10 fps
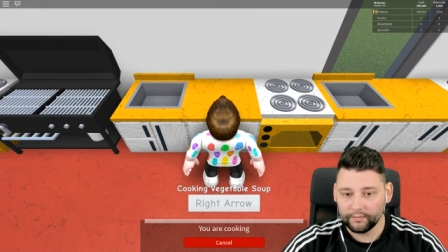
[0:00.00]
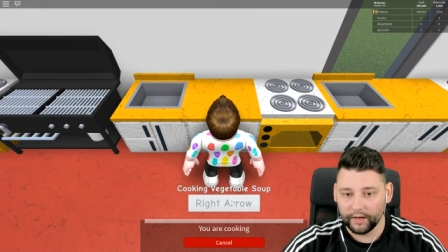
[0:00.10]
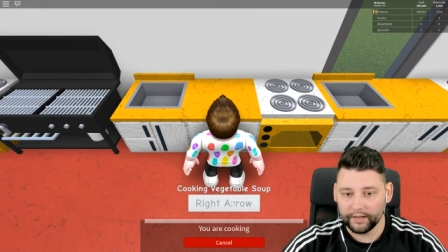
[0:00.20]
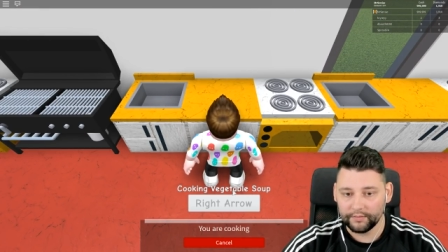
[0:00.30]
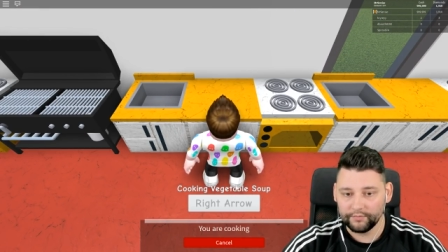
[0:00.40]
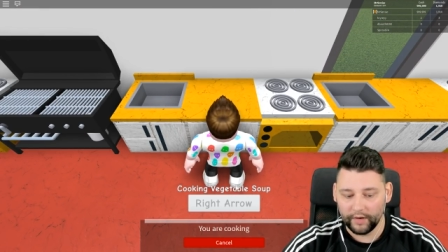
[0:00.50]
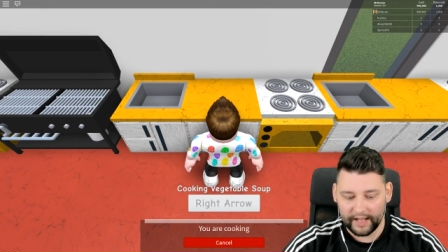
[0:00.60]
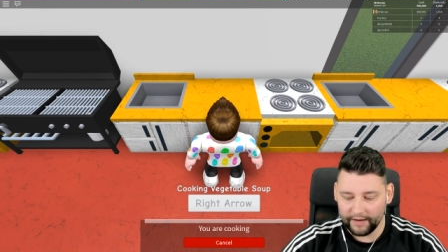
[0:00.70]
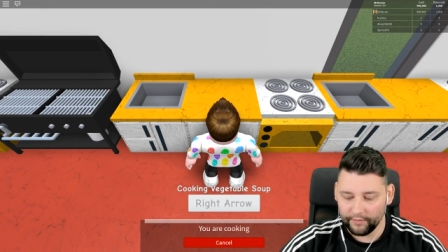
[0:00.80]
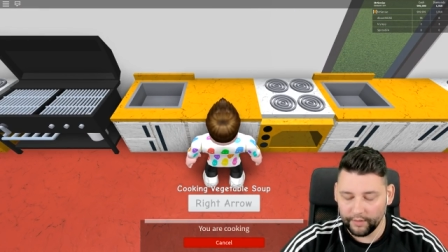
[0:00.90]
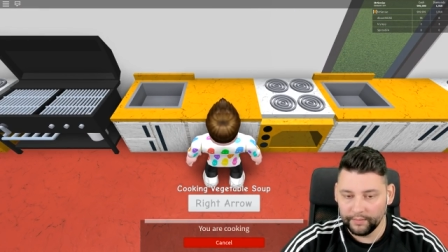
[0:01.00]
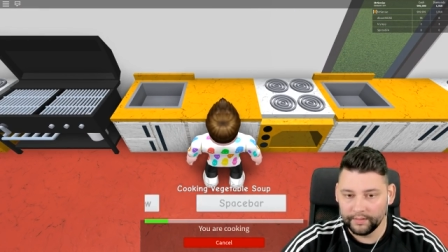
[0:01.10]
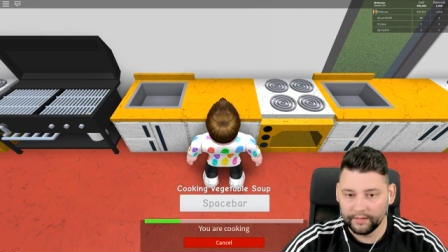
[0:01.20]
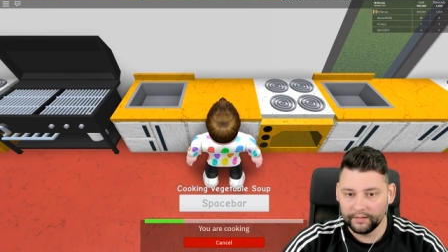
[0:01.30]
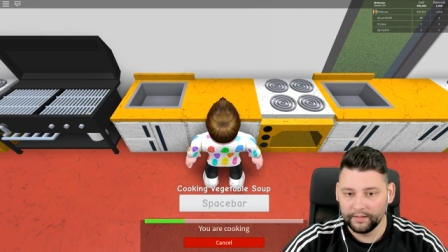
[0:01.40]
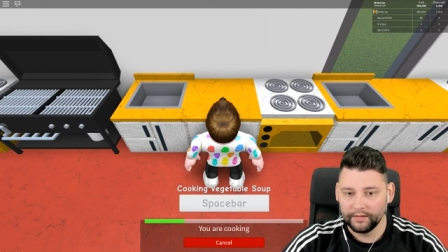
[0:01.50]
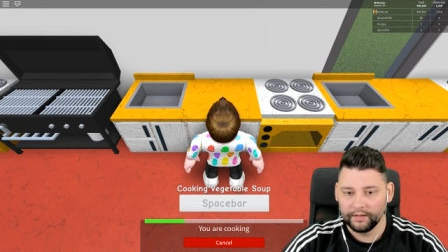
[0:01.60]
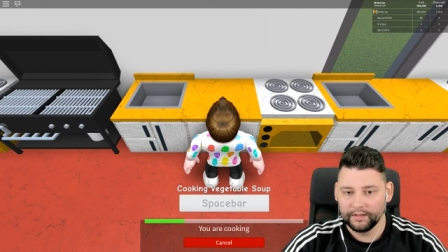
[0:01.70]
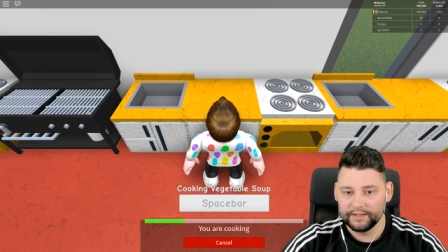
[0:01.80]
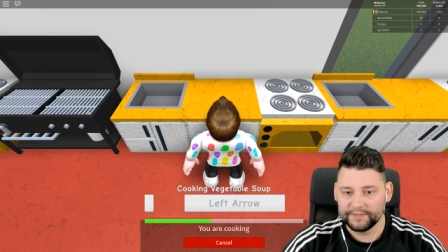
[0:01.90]
Right, right arrow,
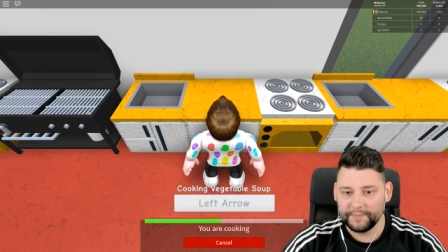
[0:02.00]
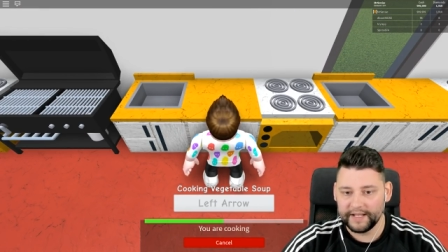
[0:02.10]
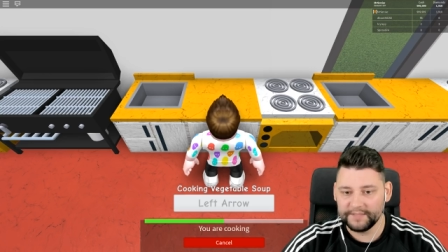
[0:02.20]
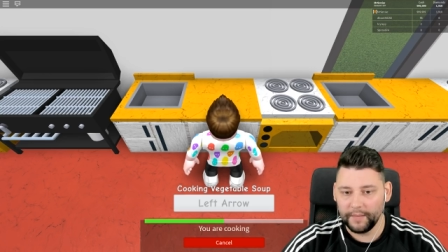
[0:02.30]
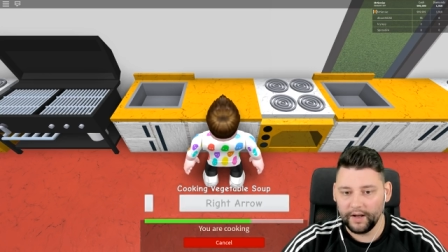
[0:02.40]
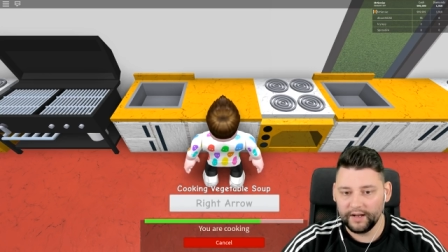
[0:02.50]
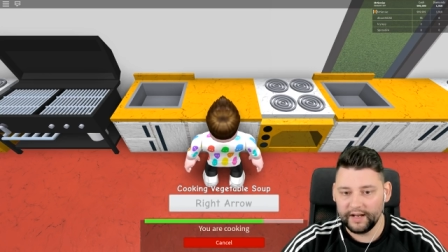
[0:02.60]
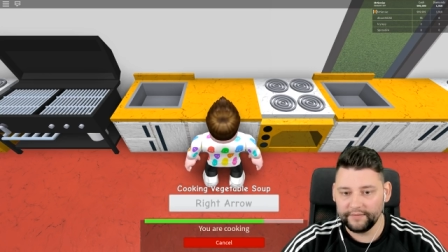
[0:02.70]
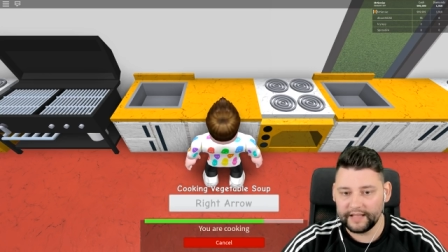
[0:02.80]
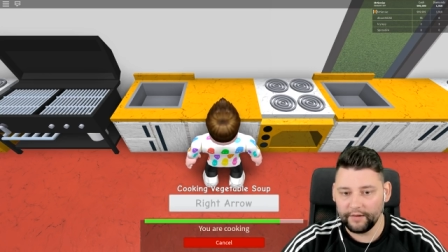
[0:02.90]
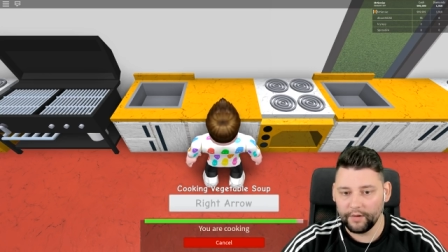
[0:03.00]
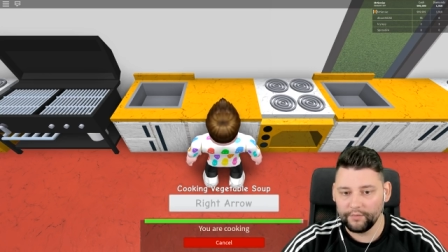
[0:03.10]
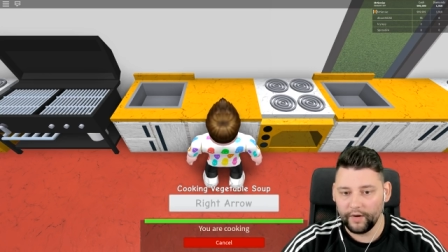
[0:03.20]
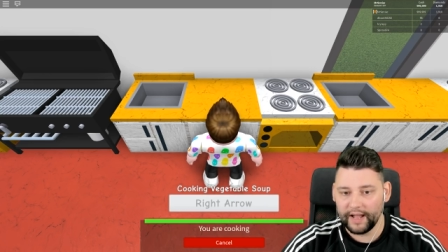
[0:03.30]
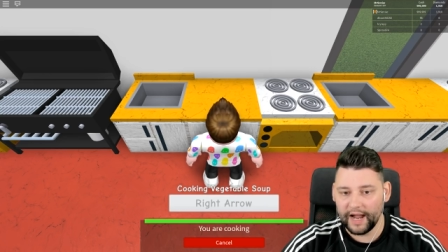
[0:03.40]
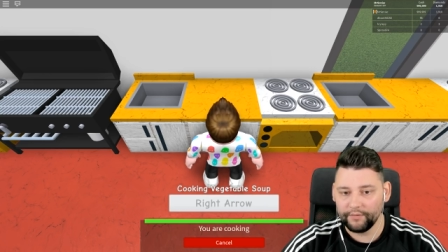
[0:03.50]
space bar, left arrow, right